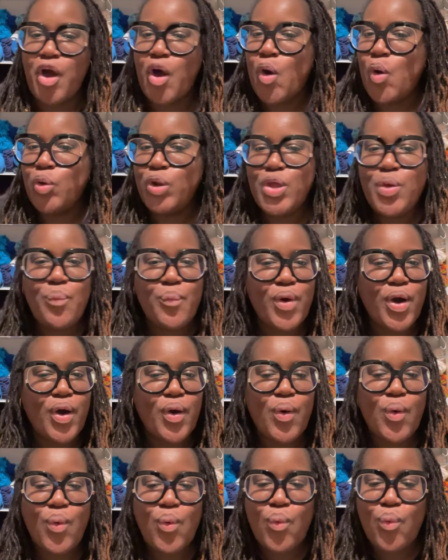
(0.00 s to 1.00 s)
only one
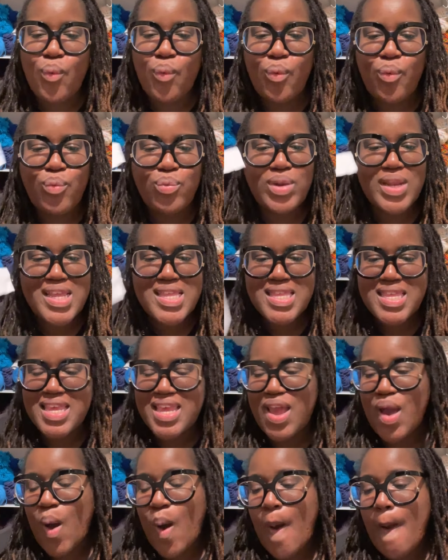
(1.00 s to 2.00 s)
who,
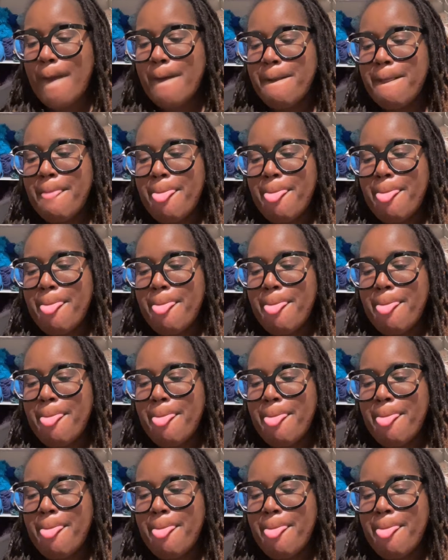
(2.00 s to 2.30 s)
listen, y'all.